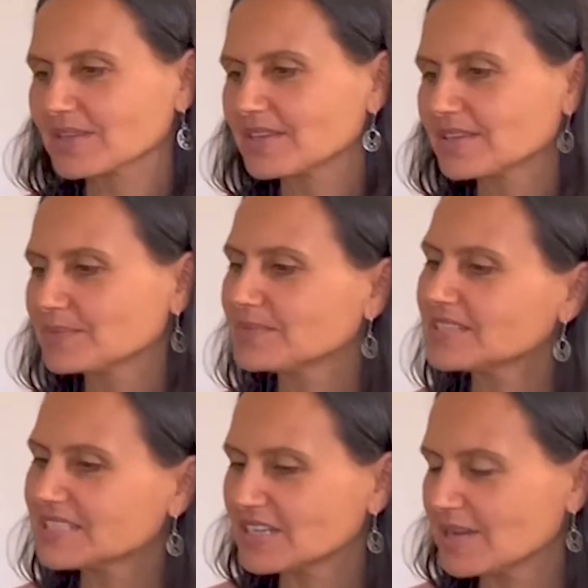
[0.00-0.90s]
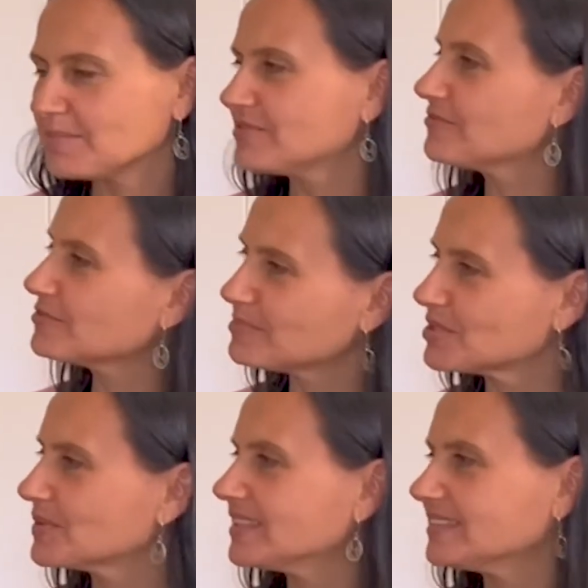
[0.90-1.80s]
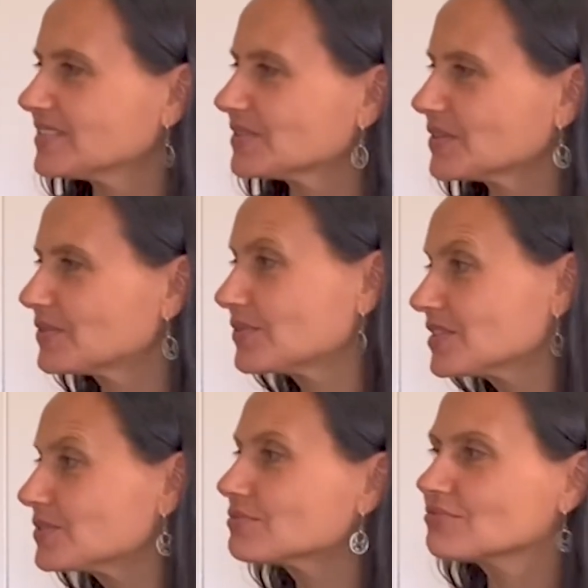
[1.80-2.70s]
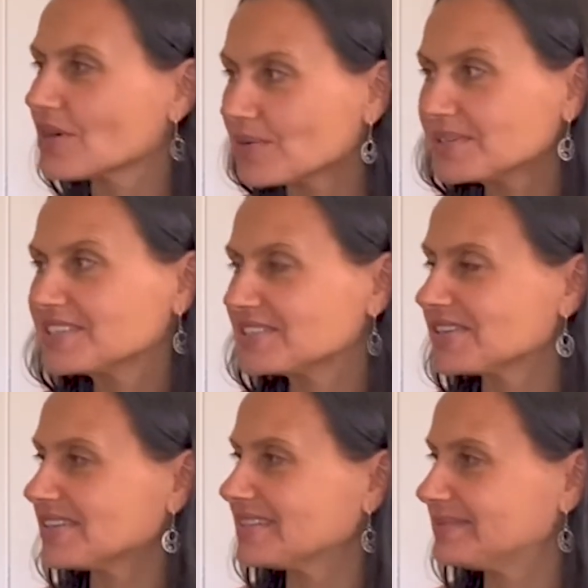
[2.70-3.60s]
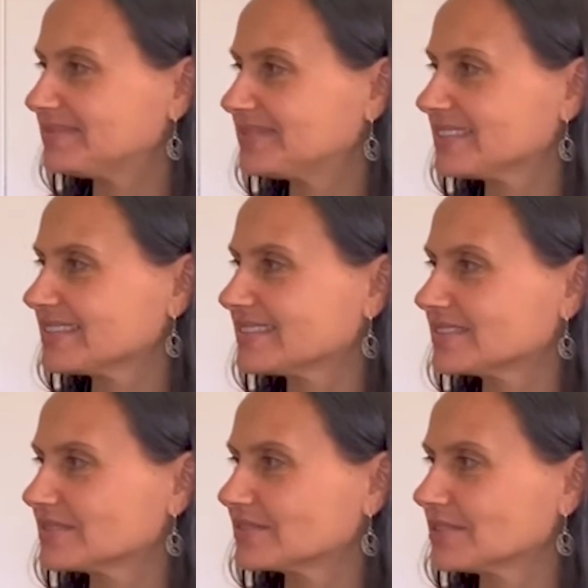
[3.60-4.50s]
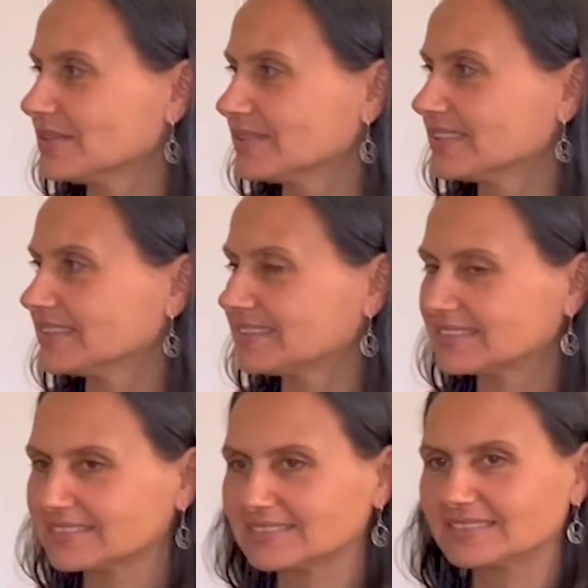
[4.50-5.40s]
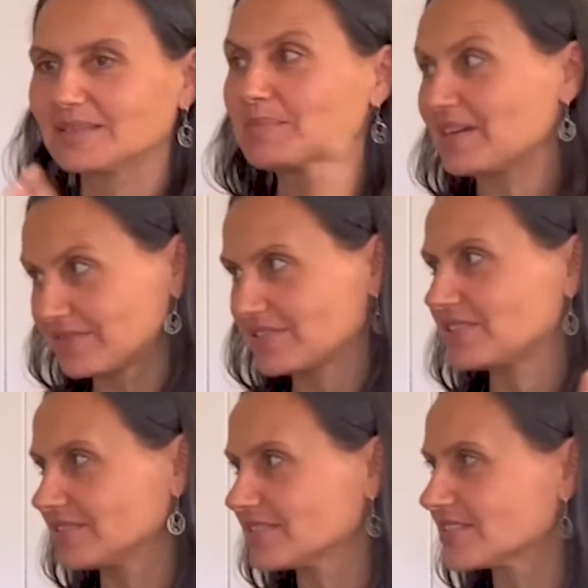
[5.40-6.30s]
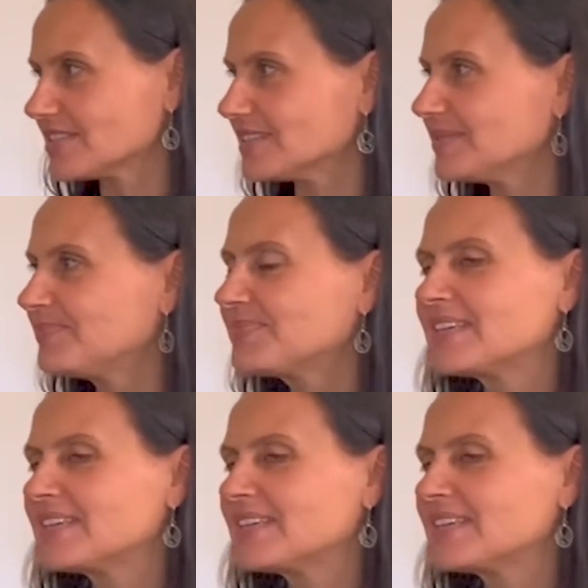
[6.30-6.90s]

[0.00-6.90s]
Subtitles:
this time between sort of this growing time, this sort of growing above the dirt time.